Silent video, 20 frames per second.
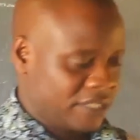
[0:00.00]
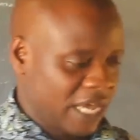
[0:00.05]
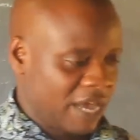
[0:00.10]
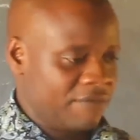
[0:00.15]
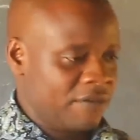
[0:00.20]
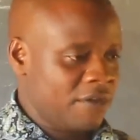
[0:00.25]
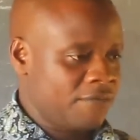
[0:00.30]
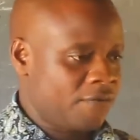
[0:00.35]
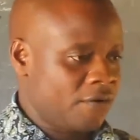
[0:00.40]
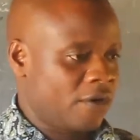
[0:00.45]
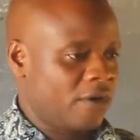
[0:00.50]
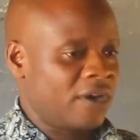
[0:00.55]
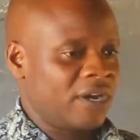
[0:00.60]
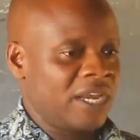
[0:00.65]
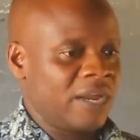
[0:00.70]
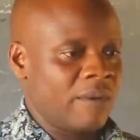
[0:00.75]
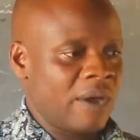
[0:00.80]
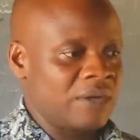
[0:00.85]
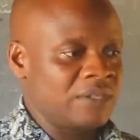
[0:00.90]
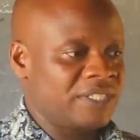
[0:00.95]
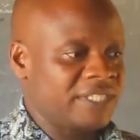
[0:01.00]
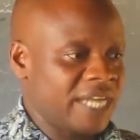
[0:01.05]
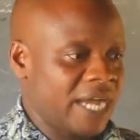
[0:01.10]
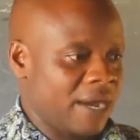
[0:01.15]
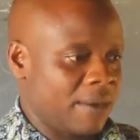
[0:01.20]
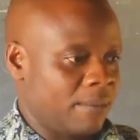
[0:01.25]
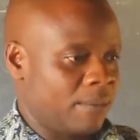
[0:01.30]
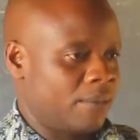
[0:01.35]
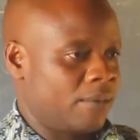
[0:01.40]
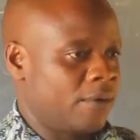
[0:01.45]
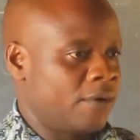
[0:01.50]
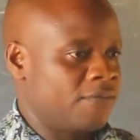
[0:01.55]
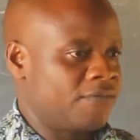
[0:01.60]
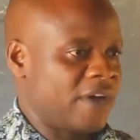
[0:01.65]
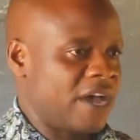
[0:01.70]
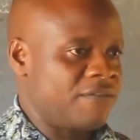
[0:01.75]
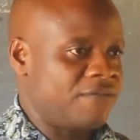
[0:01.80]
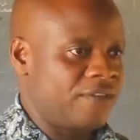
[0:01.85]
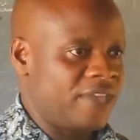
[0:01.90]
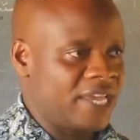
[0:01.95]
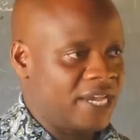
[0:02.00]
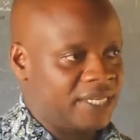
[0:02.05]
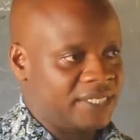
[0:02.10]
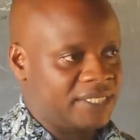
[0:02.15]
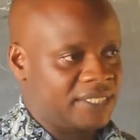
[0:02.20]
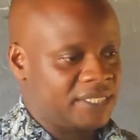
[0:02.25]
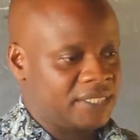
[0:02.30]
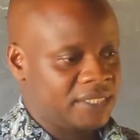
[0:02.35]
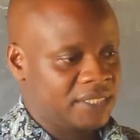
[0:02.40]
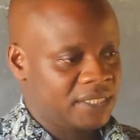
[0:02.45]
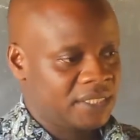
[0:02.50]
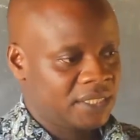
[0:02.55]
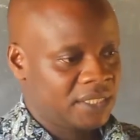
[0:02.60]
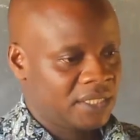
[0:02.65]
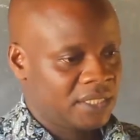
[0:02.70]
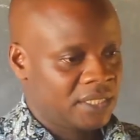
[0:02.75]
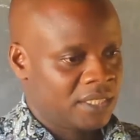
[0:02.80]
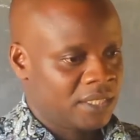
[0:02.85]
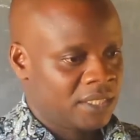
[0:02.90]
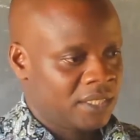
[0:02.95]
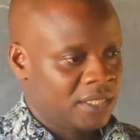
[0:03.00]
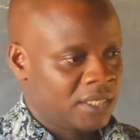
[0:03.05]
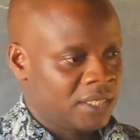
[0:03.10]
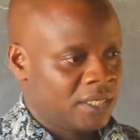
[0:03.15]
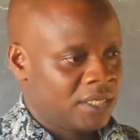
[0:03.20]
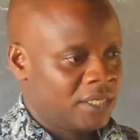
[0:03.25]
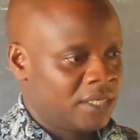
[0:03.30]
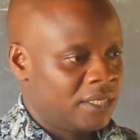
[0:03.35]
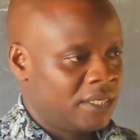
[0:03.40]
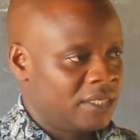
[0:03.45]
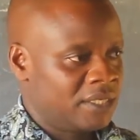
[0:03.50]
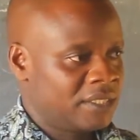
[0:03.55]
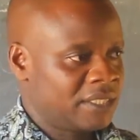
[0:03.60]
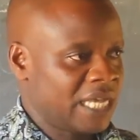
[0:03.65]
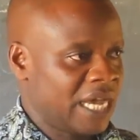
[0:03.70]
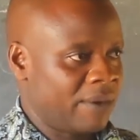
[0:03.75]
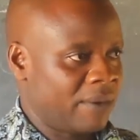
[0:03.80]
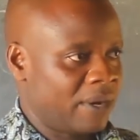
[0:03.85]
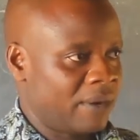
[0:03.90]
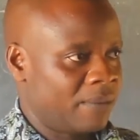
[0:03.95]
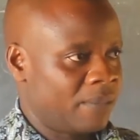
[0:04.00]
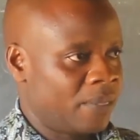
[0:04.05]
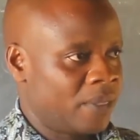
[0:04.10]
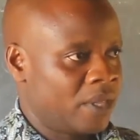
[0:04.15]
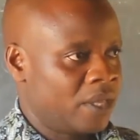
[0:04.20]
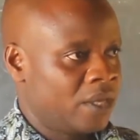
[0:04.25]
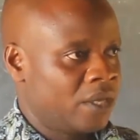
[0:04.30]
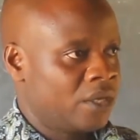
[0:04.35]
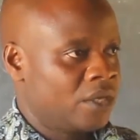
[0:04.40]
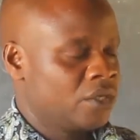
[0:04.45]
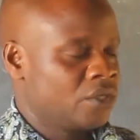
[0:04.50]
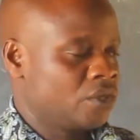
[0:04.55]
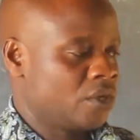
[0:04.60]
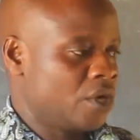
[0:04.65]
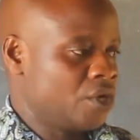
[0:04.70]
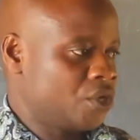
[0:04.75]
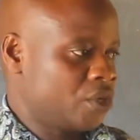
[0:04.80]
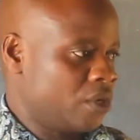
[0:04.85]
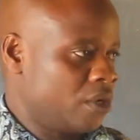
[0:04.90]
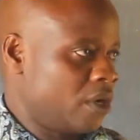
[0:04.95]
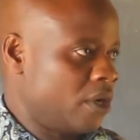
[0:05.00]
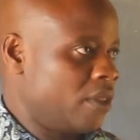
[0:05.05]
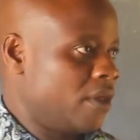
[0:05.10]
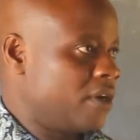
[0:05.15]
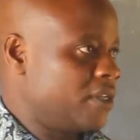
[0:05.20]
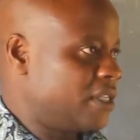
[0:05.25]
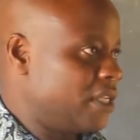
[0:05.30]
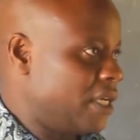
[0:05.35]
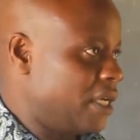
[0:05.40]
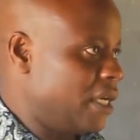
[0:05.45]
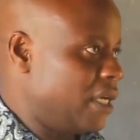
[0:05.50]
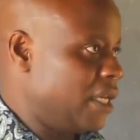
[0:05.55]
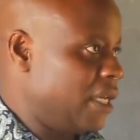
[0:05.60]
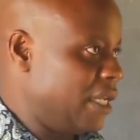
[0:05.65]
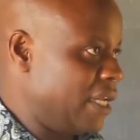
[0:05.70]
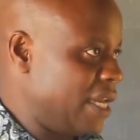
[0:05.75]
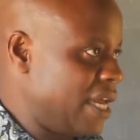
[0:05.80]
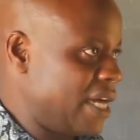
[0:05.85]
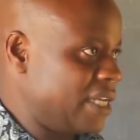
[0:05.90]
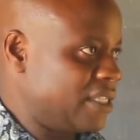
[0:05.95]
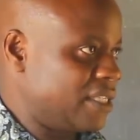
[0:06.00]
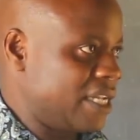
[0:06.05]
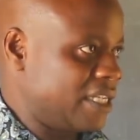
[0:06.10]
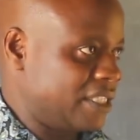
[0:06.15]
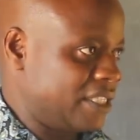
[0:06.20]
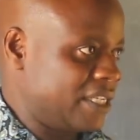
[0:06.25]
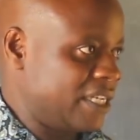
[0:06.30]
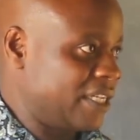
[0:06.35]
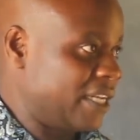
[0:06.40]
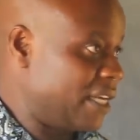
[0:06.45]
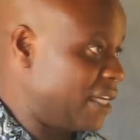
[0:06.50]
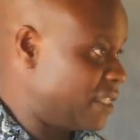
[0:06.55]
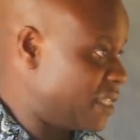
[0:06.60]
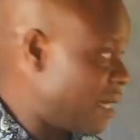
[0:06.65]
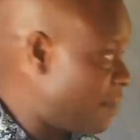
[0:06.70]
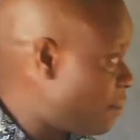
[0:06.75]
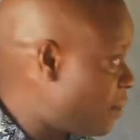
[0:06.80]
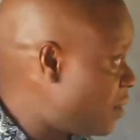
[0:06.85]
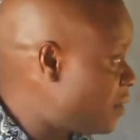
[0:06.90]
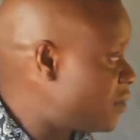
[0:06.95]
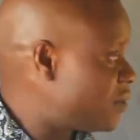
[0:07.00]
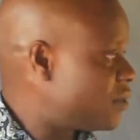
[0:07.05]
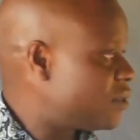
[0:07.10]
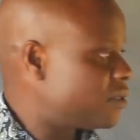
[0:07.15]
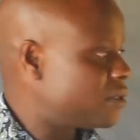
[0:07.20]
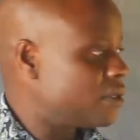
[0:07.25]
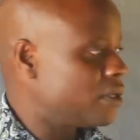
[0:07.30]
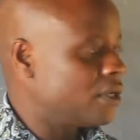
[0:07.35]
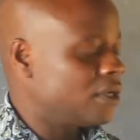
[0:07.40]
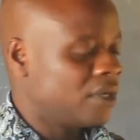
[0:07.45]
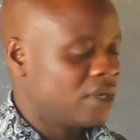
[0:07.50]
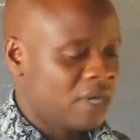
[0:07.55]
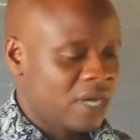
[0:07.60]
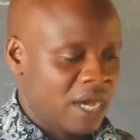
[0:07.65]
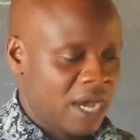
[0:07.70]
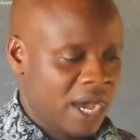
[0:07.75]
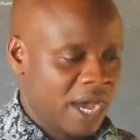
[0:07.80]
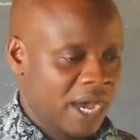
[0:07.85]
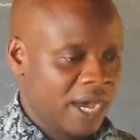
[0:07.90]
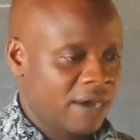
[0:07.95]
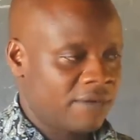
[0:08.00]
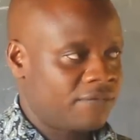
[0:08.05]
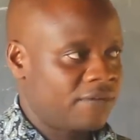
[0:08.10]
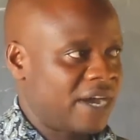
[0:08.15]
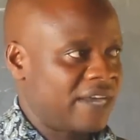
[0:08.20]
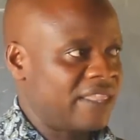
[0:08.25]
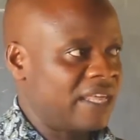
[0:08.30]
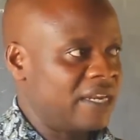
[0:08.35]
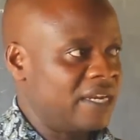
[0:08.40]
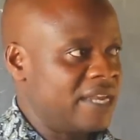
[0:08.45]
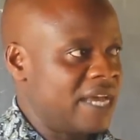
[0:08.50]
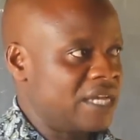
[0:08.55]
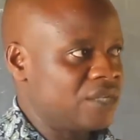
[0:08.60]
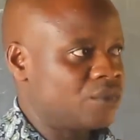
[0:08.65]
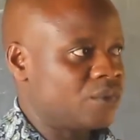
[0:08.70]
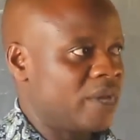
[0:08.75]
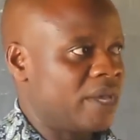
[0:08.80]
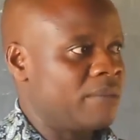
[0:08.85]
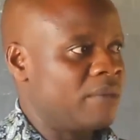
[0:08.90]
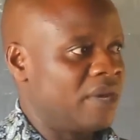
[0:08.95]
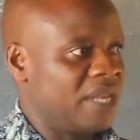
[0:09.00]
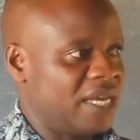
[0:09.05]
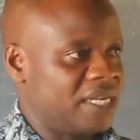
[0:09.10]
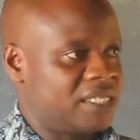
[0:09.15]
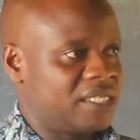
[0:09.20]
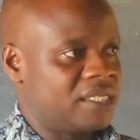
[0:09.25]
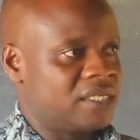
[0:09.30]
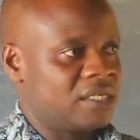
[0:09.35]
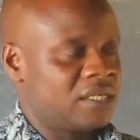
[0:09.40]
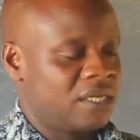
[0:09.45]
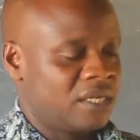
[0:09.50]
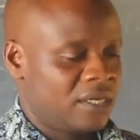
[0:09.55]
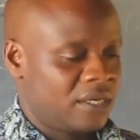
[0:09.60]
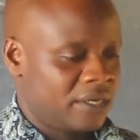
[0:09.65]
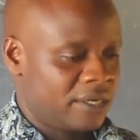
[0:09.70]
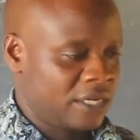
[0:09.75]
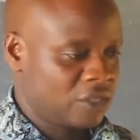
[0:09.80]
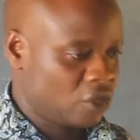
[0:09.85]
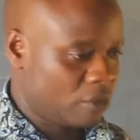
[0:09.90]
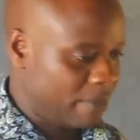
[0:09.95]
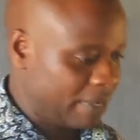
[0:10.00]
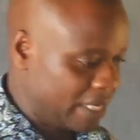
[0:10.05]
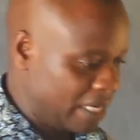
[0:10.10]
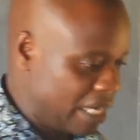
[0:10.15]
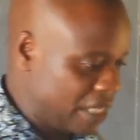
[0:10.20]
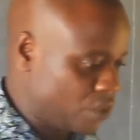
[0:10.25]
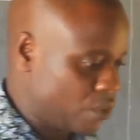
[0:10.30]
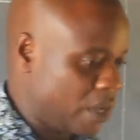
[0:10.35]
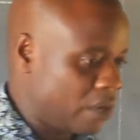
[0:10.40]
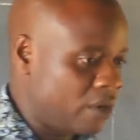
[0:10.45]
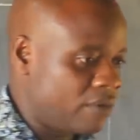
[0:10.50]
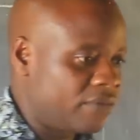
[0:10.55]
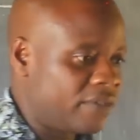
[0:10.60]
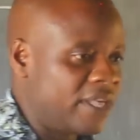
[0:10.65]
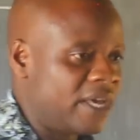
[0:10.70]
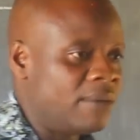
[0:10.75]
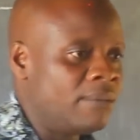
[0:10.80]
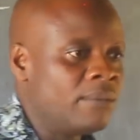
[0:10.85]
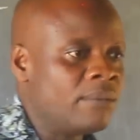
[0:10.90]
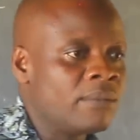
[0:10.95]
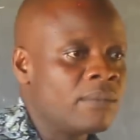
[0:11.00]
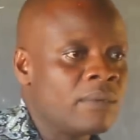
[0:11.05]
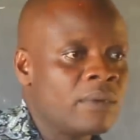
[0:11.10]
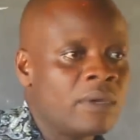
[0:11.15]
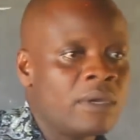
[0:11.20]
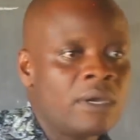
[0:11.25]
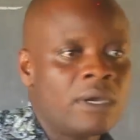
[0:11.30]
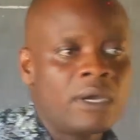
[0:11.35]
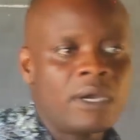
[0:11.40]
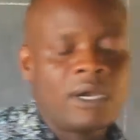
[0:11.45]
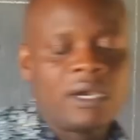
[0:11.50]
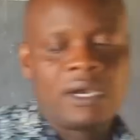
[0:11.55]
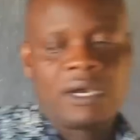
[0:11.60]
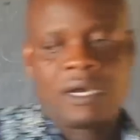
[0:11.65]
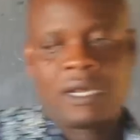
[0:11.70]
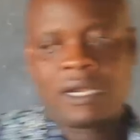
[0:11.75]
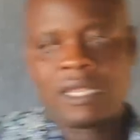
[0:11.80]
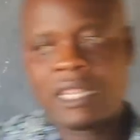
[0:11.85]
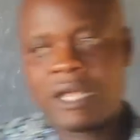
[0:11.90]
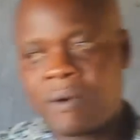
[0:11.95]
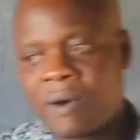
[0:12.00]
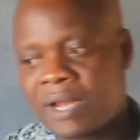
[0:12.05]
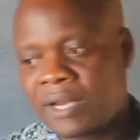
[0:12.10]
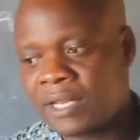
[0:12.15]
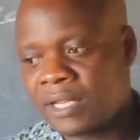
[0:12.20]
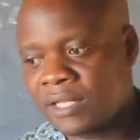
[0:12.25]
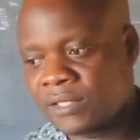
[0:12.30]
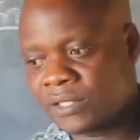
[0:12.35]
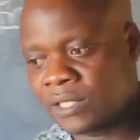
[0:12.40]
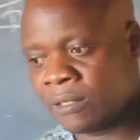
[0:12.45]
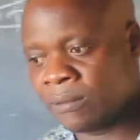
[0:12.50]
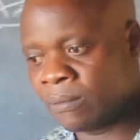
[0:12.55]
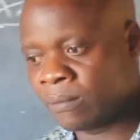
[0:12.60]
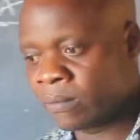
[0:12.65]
serving for only one term of 5 years. So you should know those leaders that set examples for other leaders to emulate. Nelson Mandela is one of them. Another one is